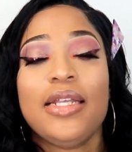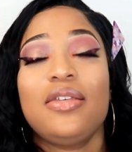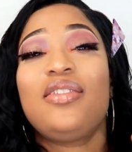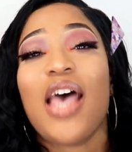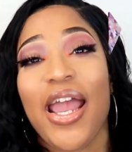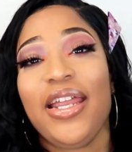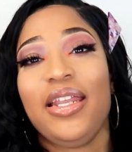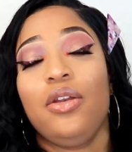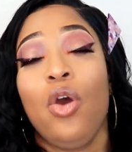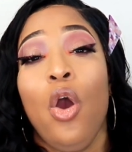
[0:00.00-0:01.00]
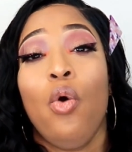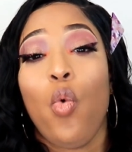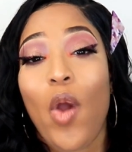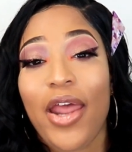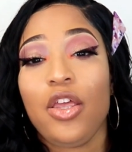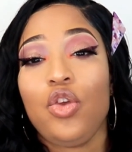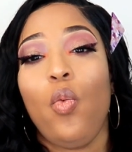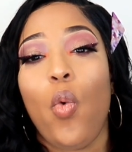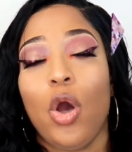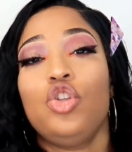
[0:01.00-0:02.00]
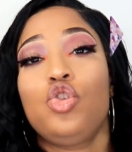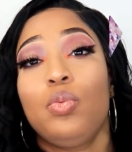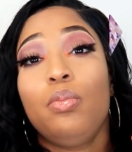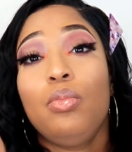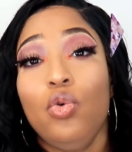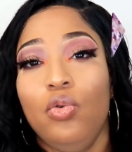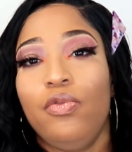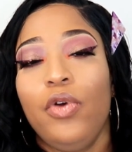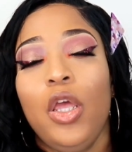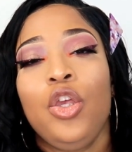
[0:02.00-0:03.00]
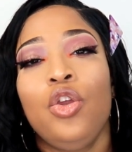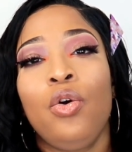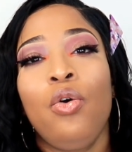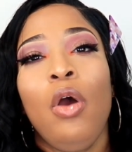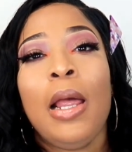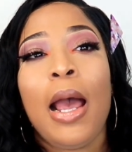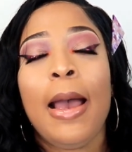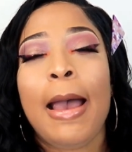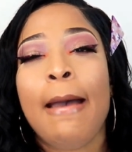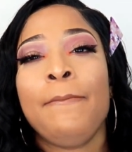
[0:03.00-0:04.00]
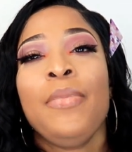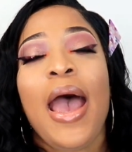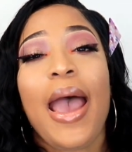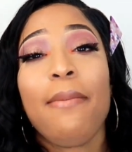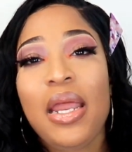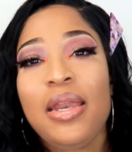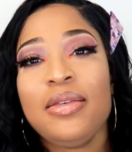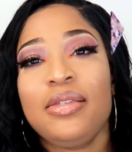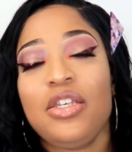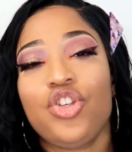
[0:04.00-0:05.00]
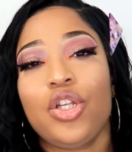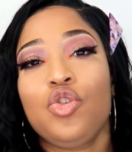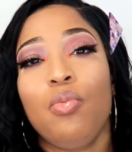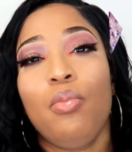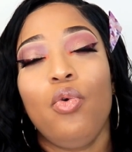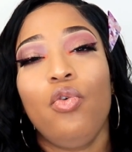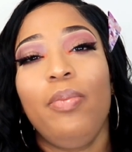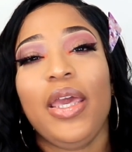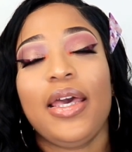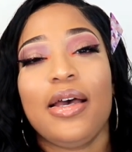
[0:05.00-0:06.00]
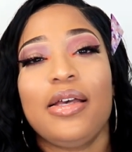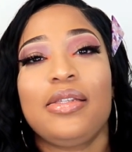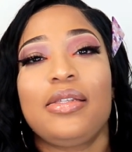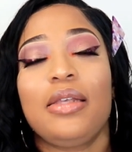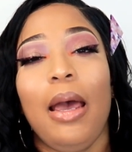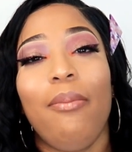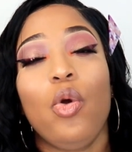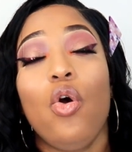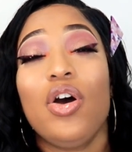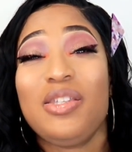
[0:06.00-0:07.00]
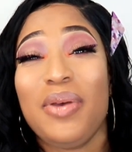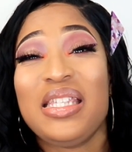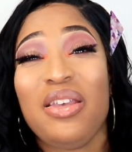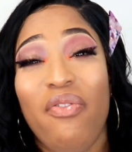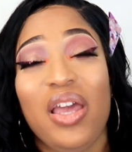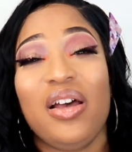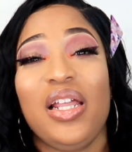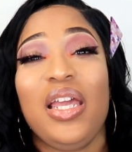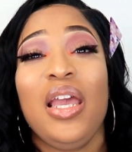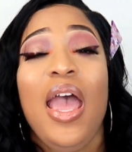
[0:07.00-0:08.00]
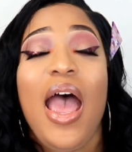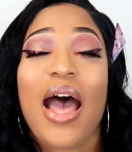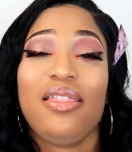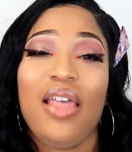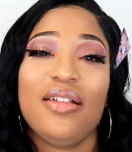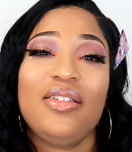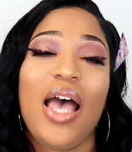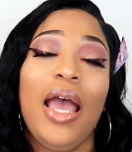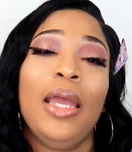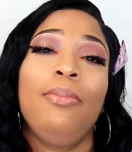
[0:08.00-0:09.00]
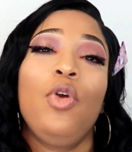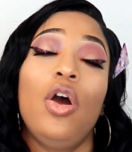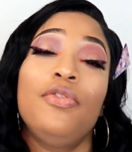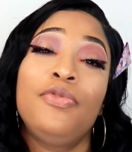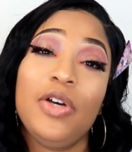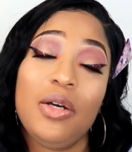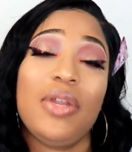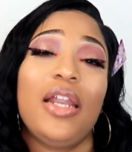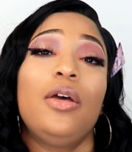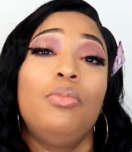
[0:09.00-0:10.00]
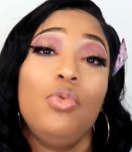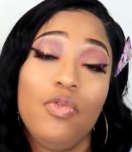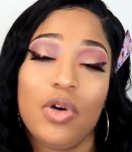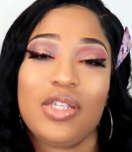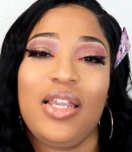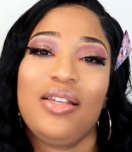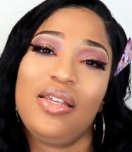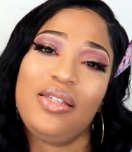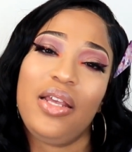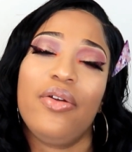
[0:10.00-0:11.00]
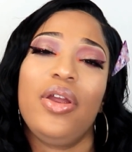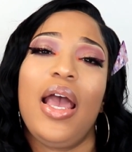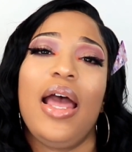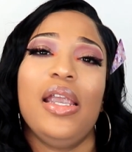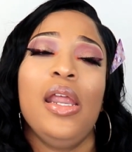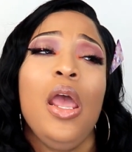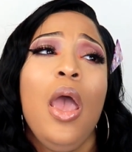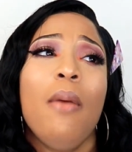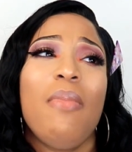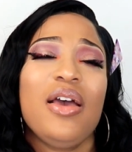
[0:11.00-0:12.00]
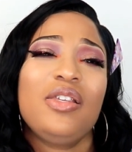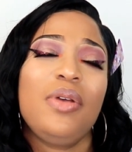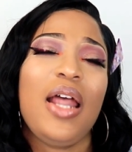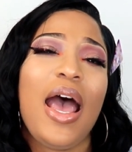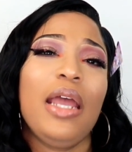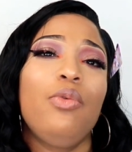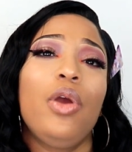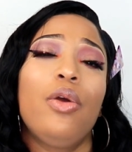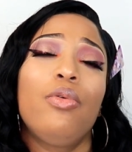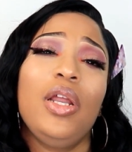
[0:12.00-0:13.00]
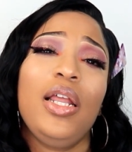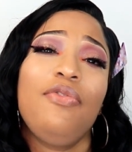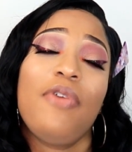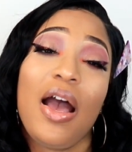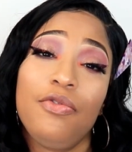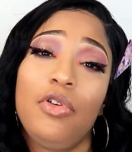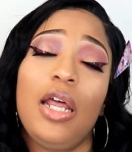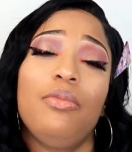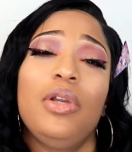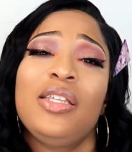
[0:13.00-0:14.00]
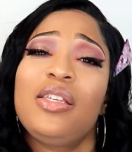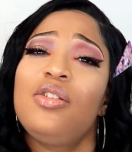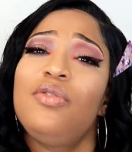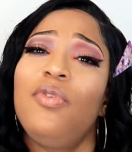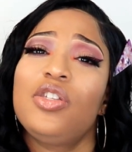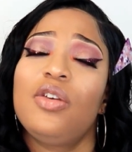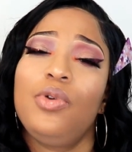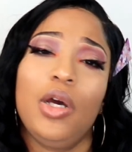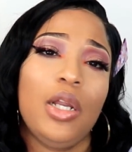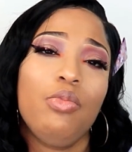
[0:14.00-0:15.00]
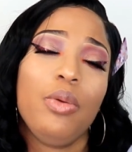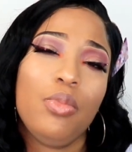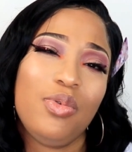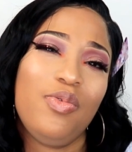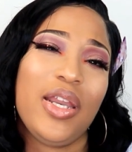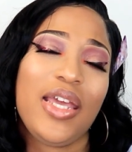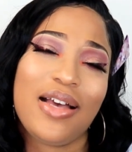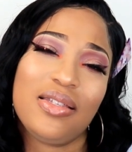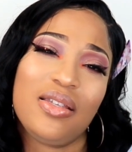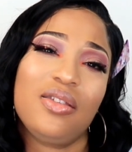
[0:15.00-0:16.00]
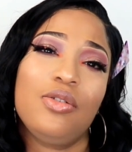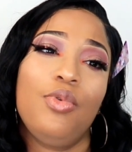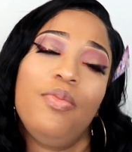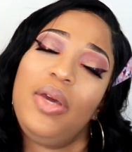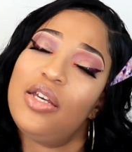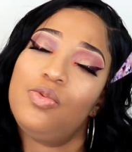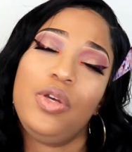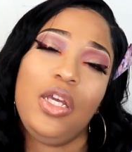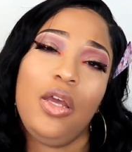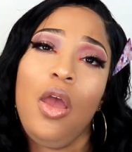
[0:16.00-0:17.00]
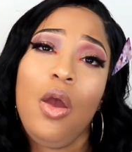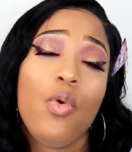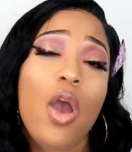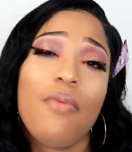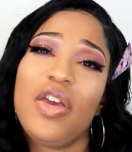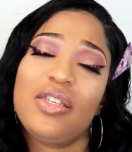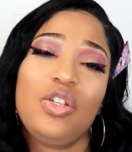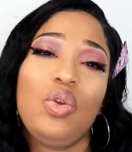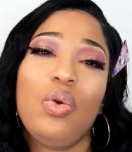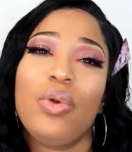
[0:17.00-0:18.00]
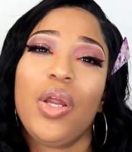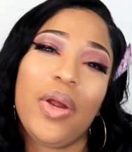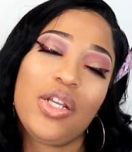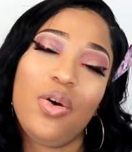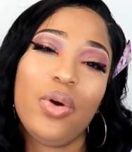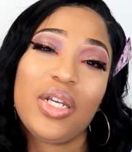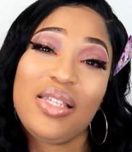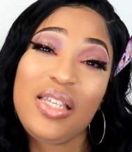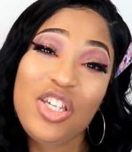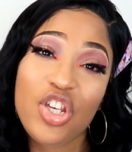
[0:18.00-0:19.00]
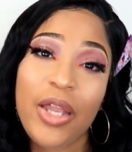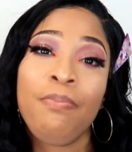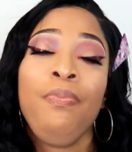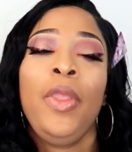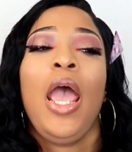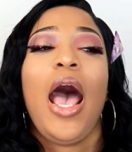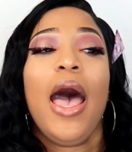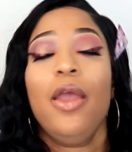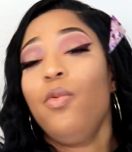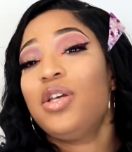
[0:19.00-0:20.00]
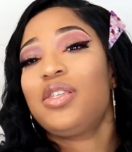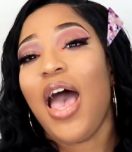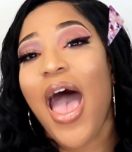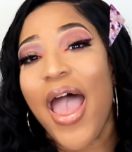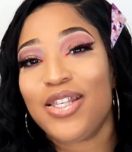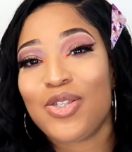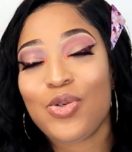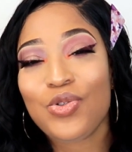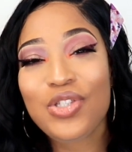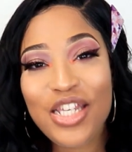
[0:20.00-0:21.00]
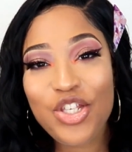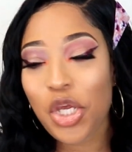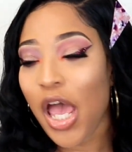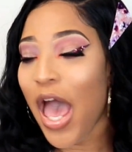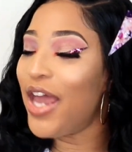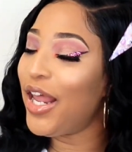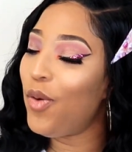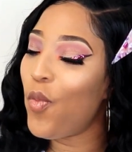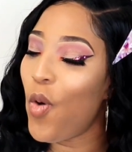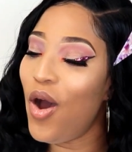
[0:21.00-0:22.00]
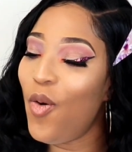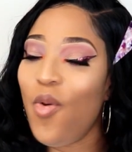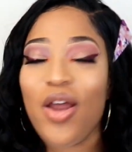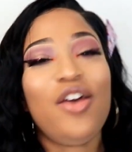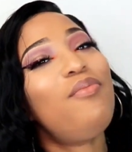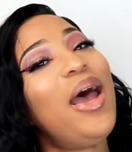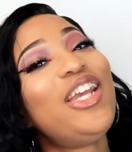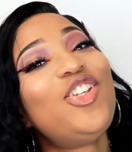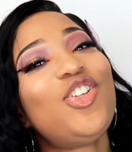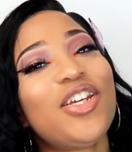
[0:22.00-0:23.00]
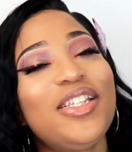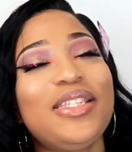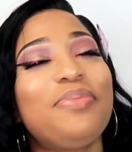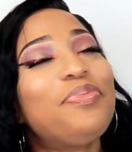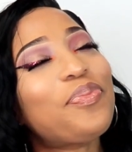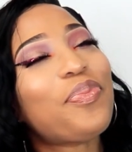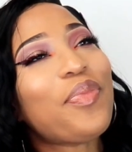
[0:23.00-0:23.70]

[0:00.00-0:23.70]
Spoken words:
deciding whether you want to move, you know. I made the decision to move because God specifically at that time confirmed that a move was necessary, and my husband and I were really thankful that we listened to the voice of God and we moved when he asked us to move, because we obviously don't regret our decision. I was a high school teacher and I wore one of my shirts